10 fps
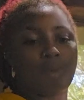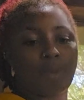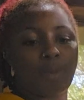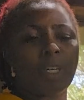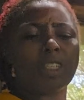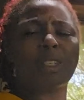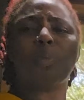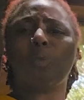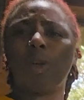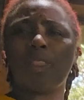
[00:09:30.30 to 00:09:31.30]
What is the
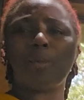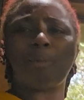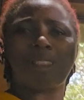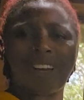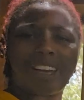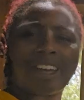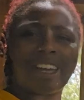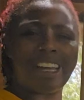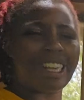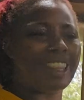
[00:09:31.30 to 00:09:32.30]
with the mother?
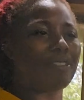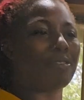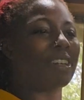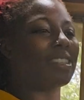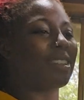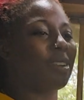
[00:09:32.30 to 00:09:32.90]
I hear that phrase a lot.